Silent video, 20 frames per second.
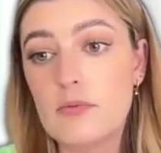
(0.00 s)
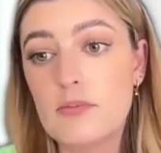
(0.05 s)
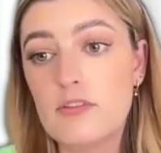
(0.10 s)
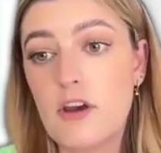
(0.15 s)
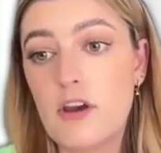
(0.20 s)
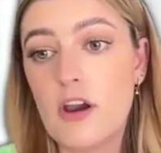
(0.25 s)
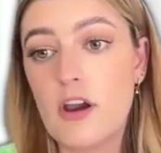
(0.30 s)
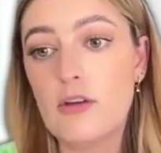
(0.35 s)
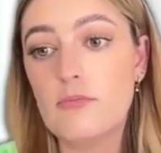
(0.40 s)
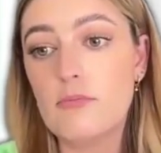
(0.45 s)

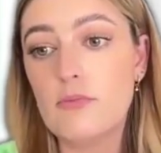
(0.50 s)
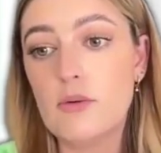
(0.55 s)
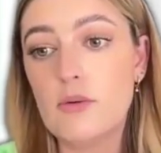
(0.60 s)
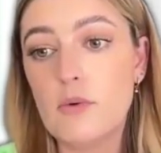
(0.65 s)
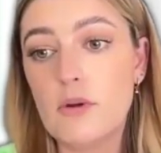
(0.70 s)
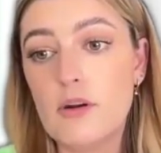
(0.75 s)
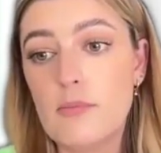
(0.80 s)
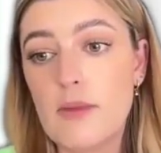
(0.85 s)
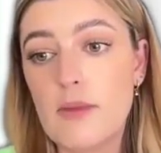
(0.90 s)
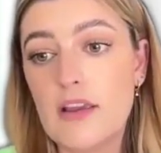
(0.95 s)
So you
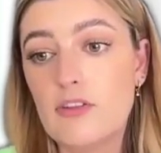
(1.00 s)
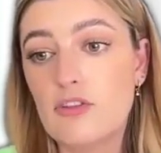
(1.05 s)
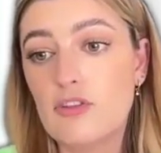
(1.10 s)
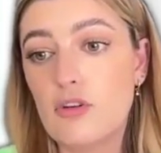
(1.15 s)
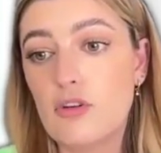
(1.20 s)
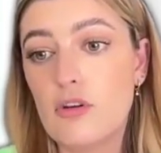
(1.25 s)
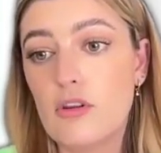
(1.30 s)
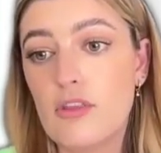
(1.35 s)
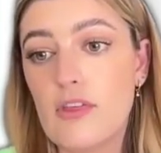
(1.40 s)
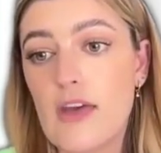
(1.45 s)
want to make
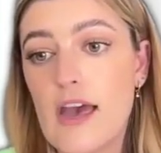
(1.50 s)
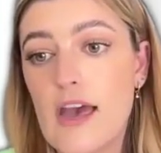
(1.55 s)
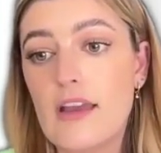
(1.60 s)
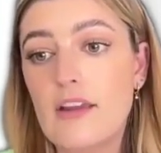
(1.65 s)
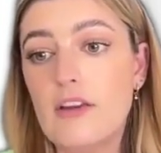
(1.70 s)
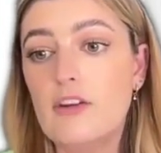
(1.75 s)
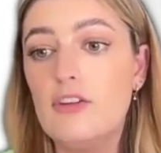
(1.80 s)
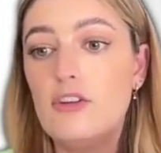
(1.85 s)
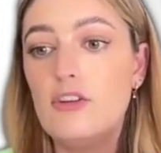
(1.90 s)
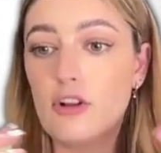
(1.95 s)
sure
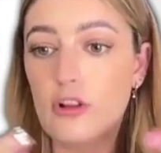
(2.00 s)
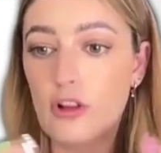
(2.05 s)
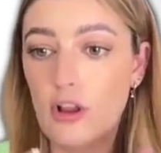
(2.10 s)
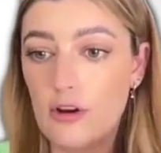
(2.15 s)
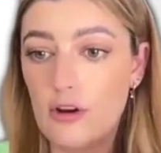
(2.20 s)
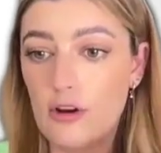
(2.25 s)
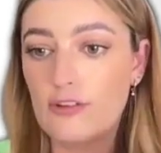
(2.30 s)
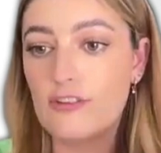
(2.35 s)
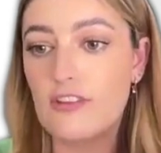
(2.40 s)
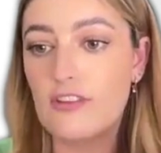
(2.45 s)
that you
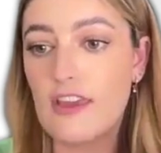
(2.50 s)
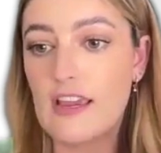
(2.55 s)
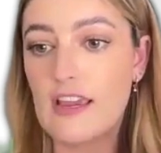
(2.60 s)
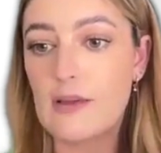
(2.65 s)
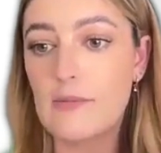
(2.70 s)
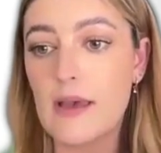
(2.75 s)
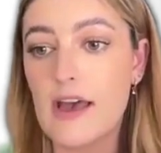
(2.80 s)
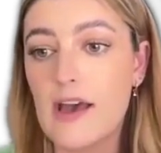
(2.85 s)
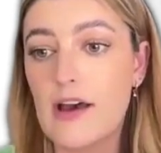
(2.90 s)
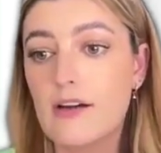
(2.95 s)
close the
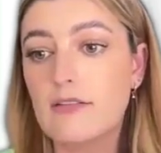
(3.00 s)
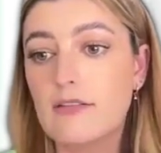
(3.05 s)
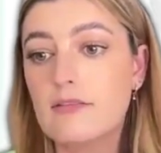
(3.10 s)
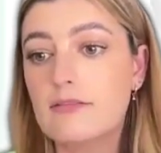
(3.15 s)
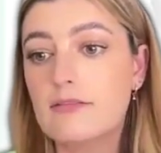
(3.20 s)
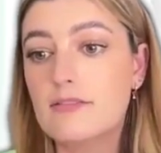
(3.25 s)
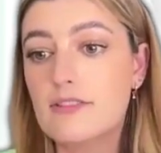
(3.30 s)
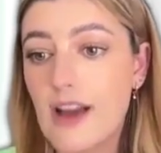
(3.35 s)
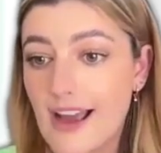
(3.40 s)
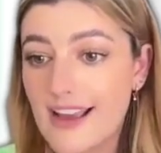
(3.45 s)
email
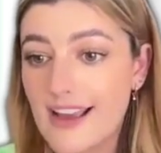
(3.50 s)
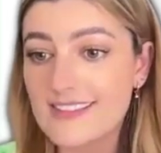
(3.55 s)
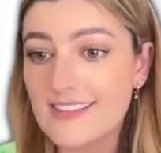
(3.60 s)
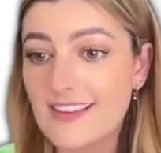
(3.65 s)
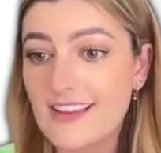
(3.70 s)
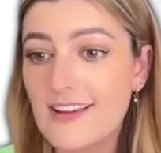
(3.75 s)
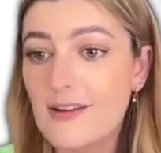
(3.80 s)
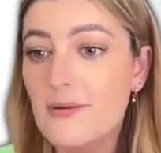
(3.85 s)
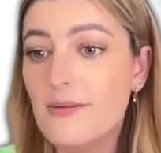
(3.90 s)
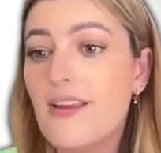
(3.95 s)

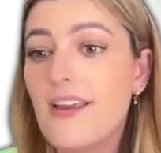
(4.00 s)
nicely,